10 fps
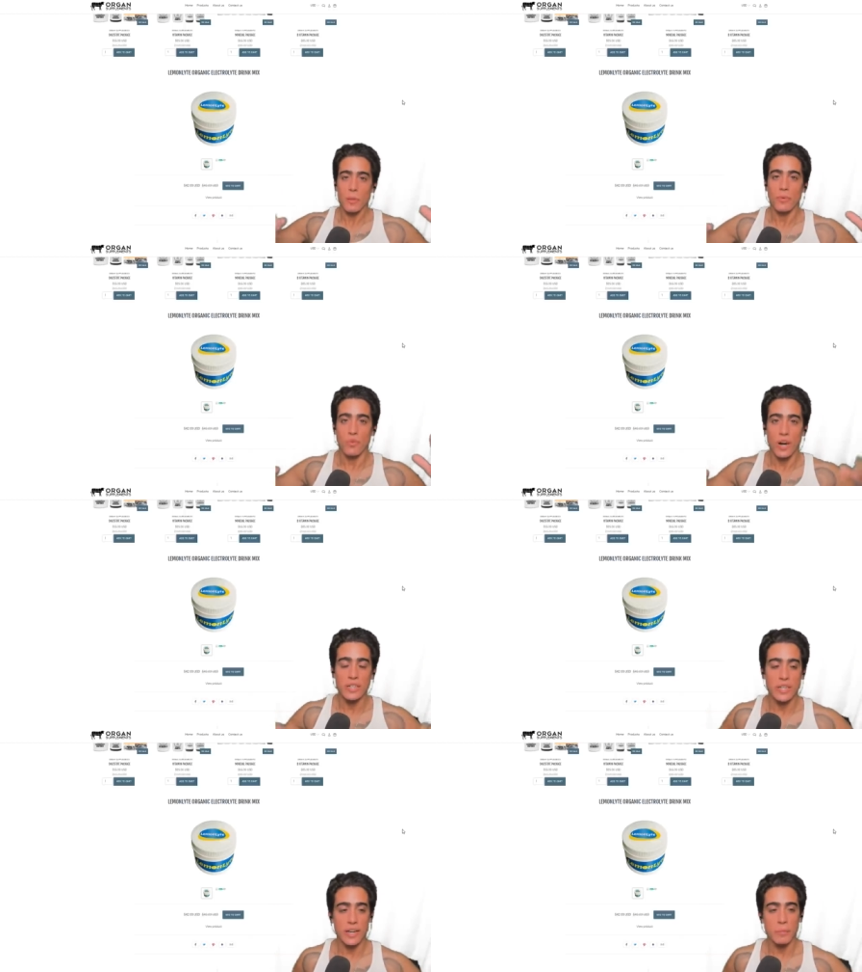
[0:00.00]
before I
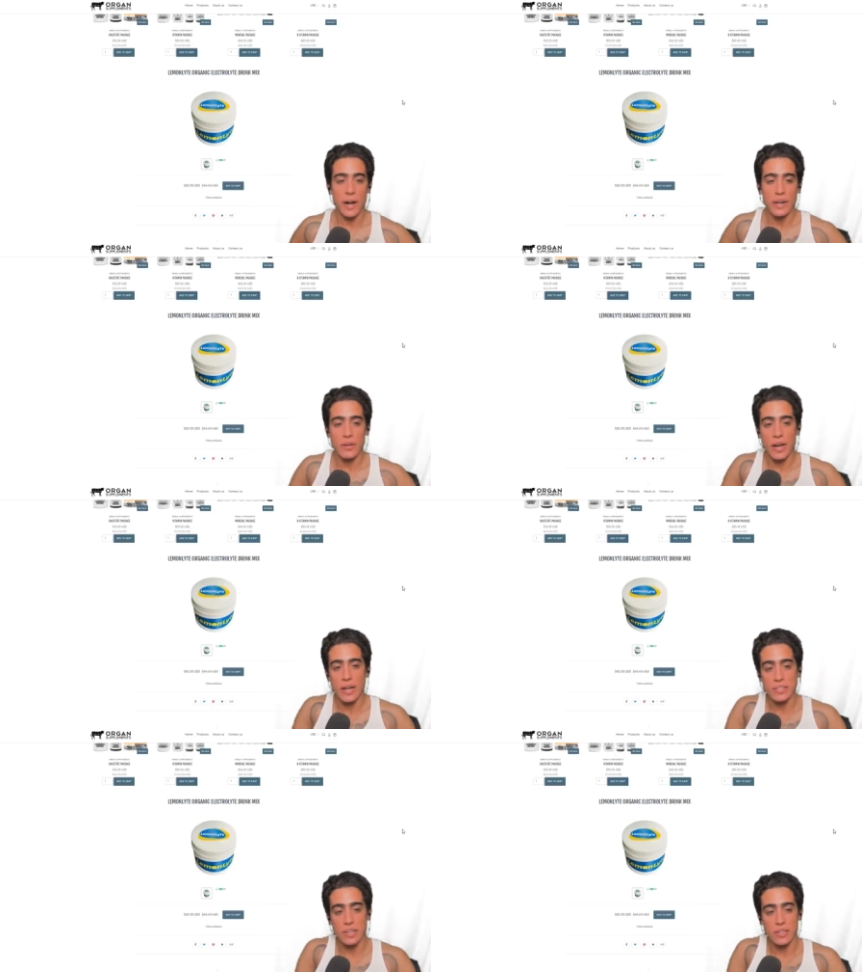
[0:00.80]
say goodbye to you
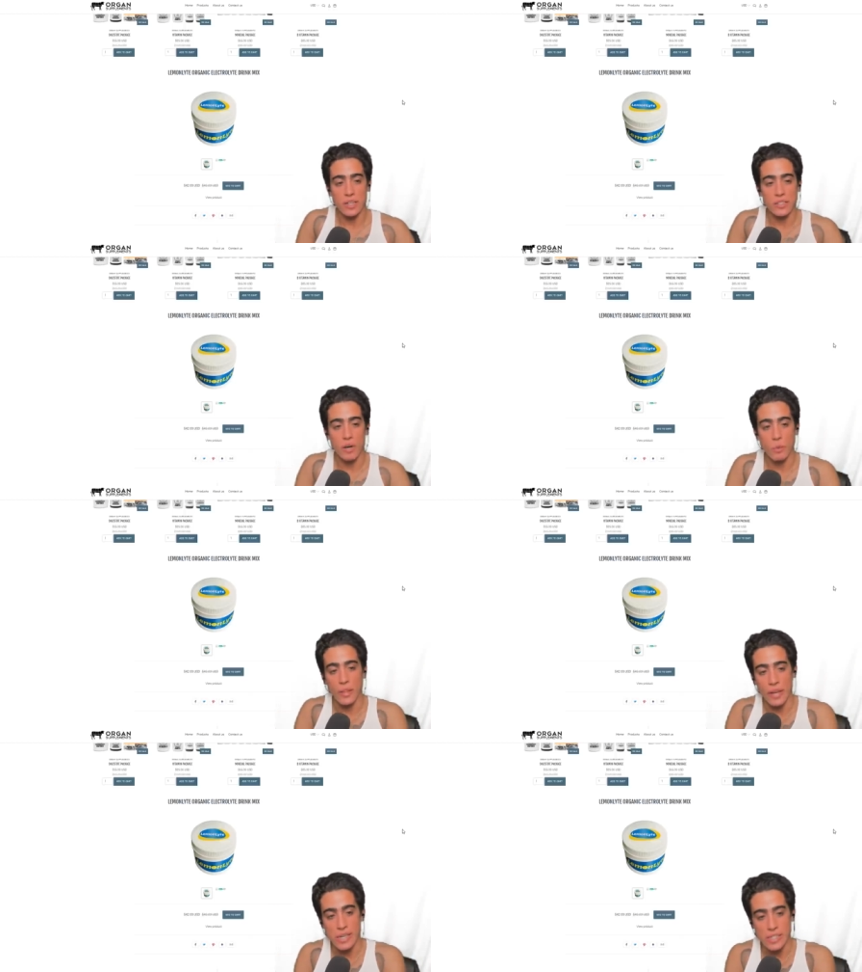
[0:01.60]
guys, I'll touch on
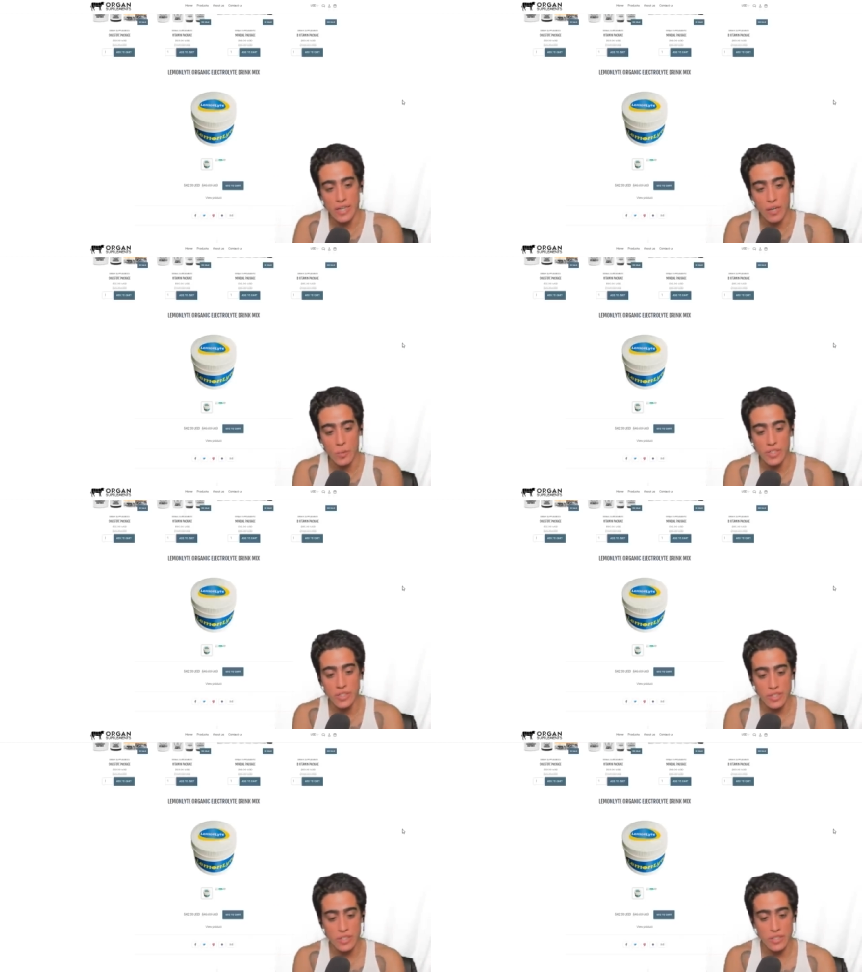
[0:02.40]
one last thing, which
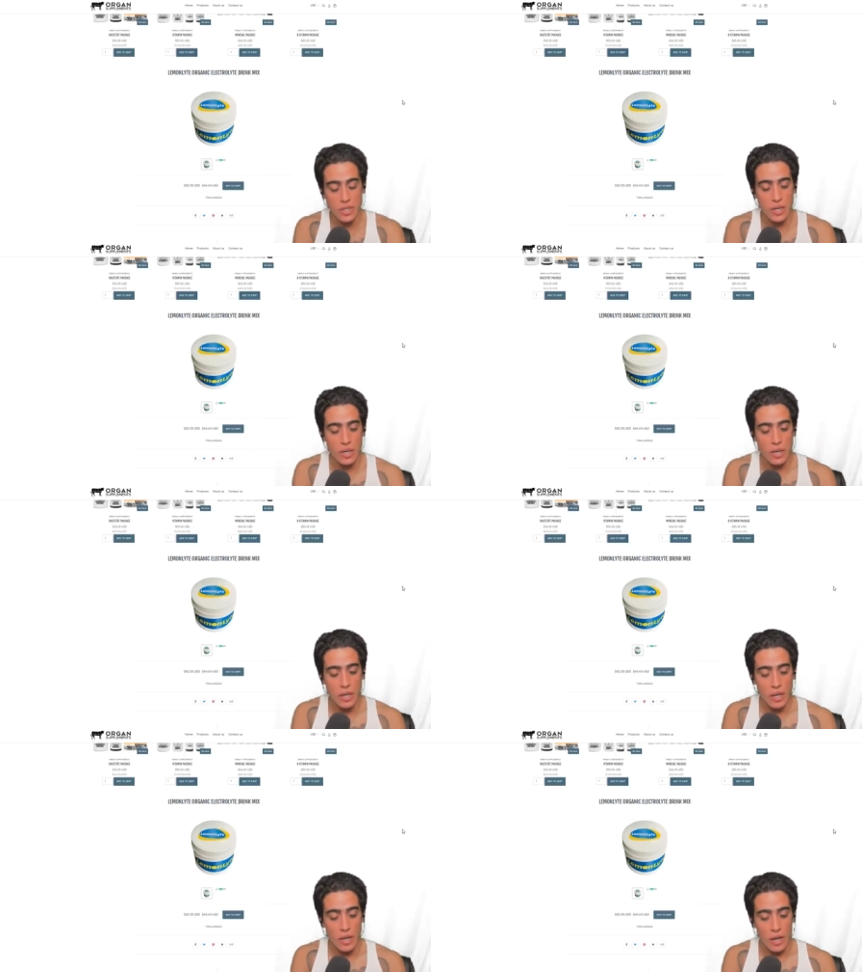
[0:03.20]
is
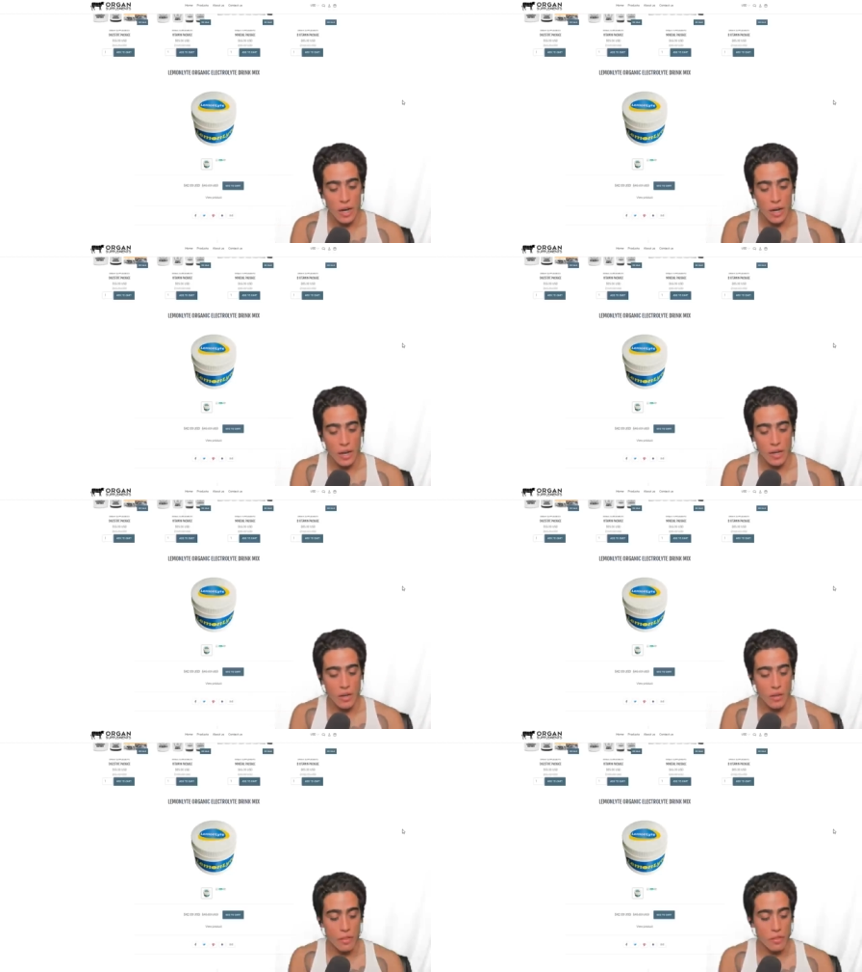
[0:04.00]
uh, you
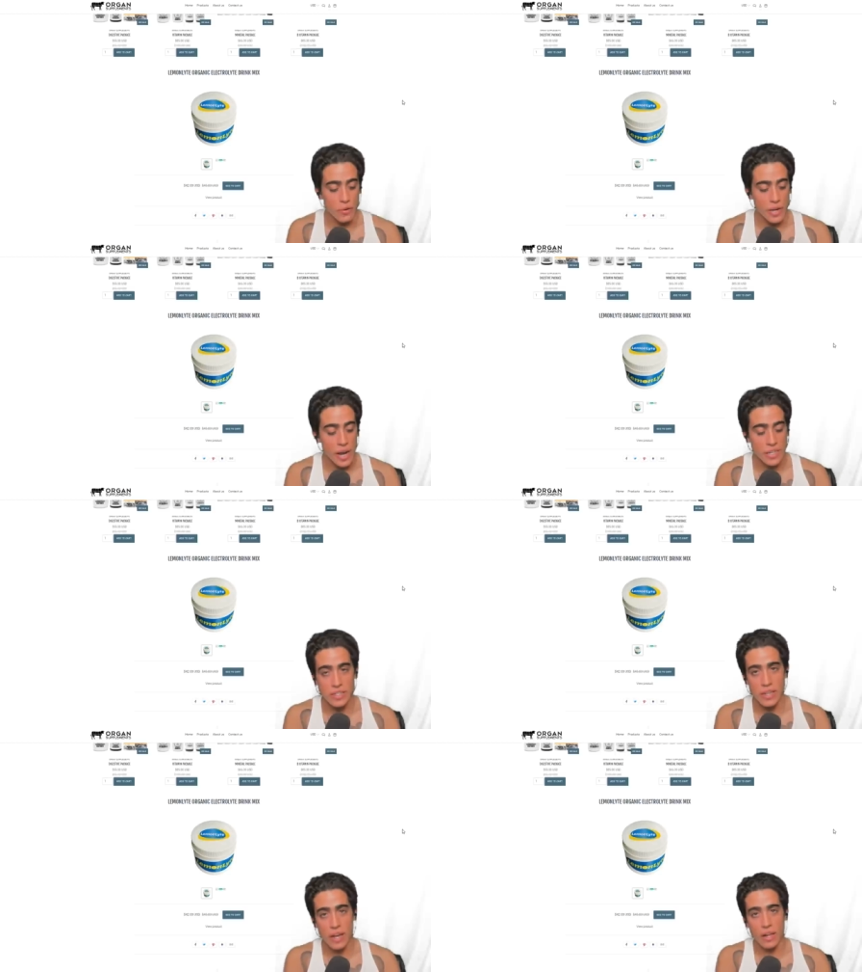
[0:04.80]
know, the, the,
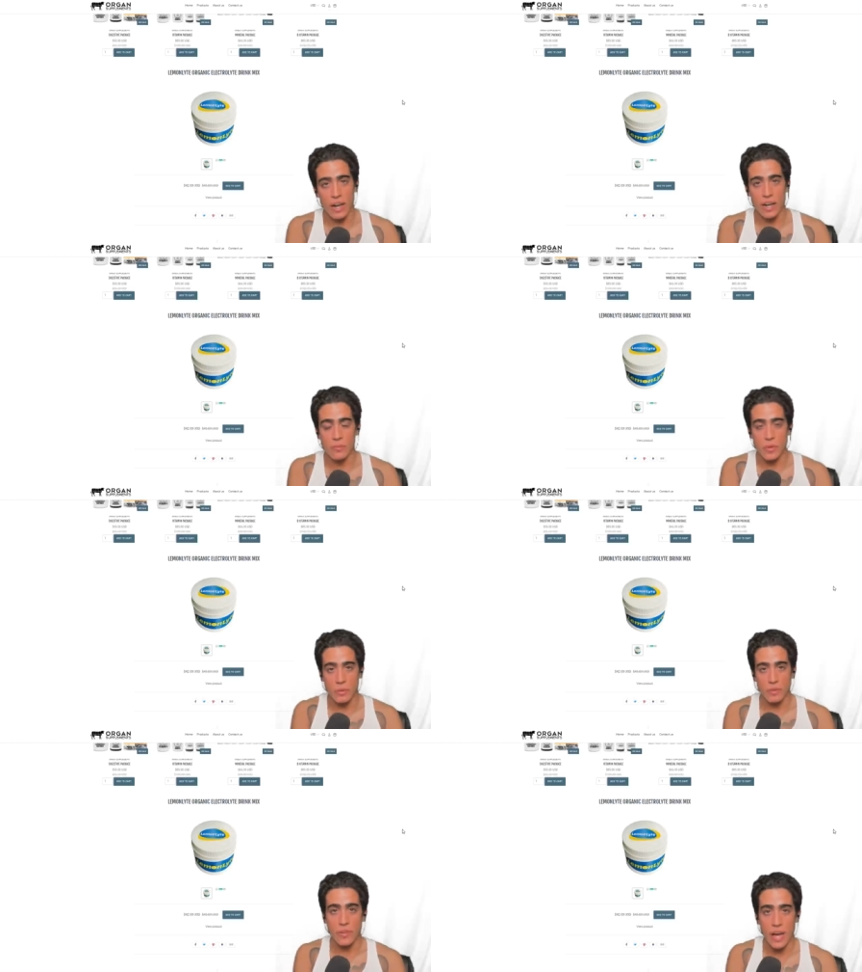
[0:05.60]
reaction that a lot of
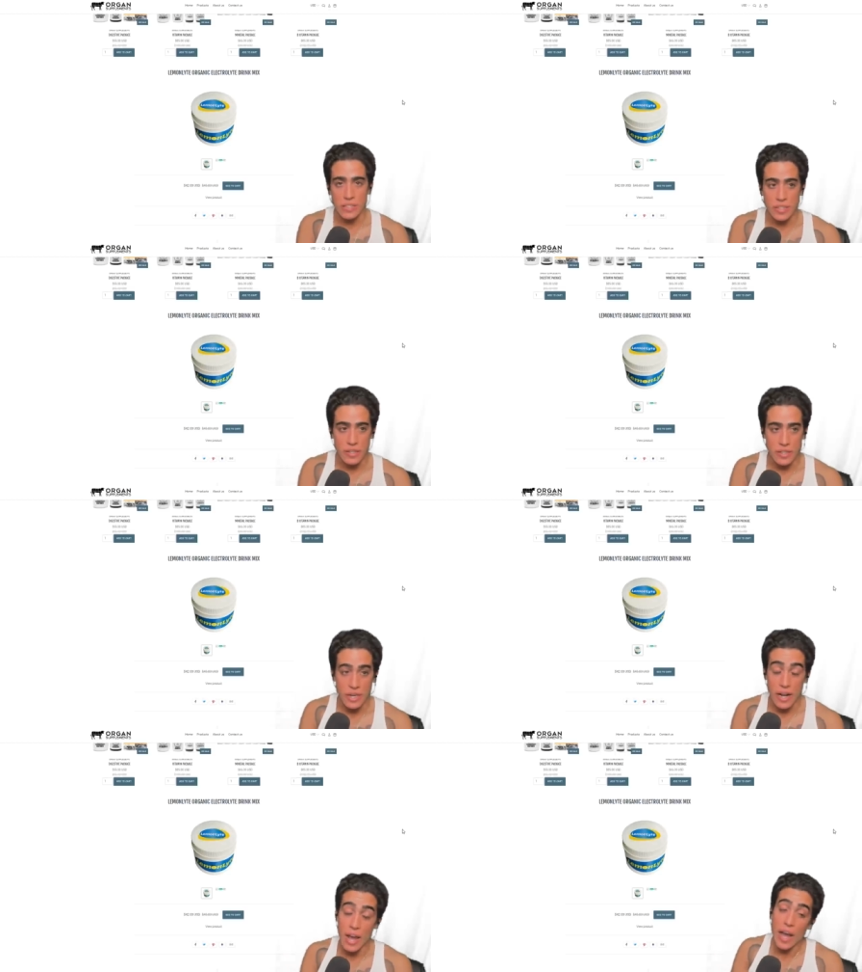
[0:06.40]
people have had to this,
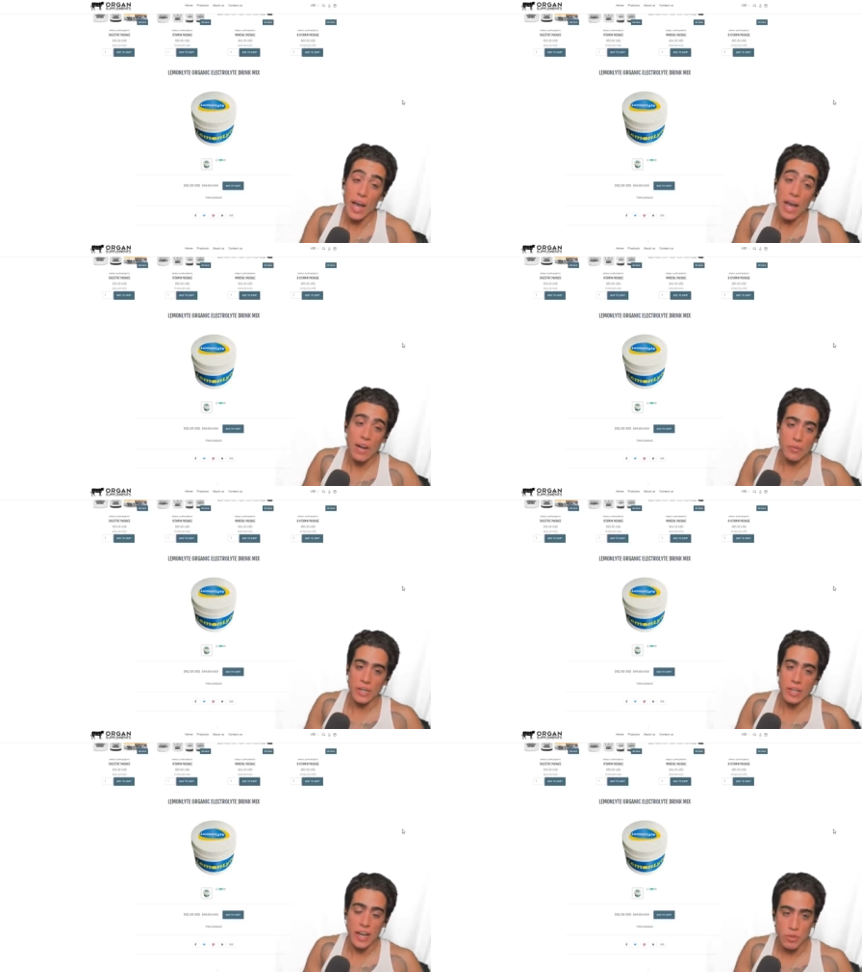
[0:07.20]
and I, I don't
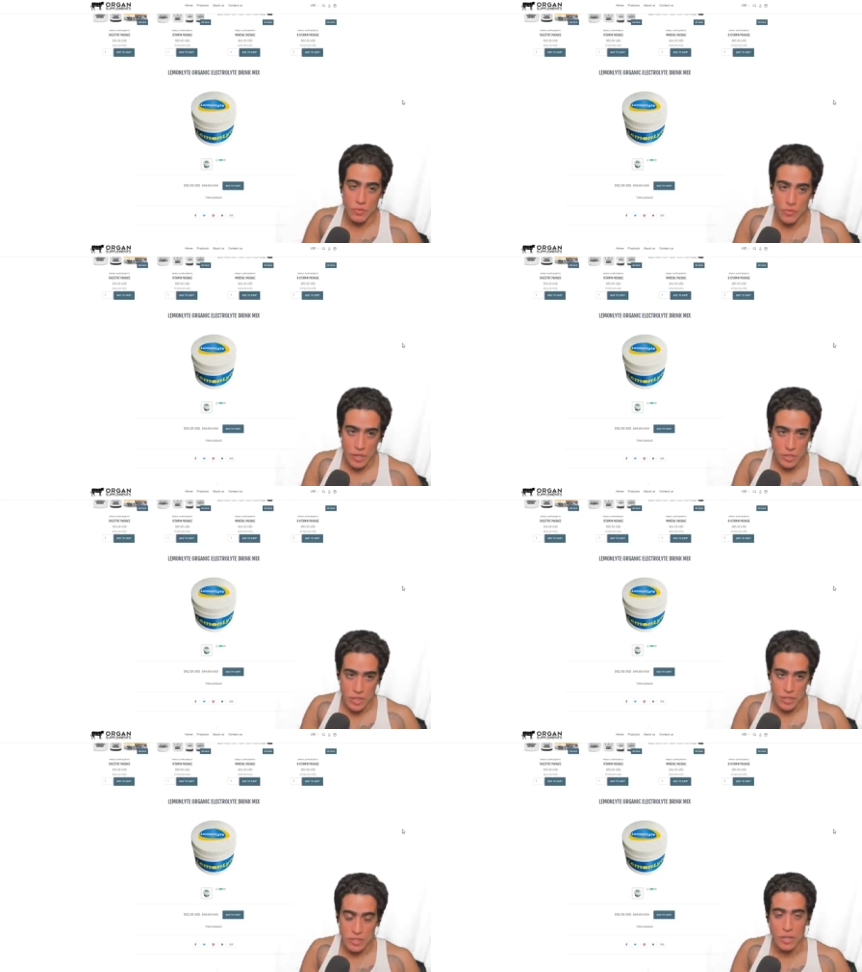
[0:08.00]
really like doing videos on this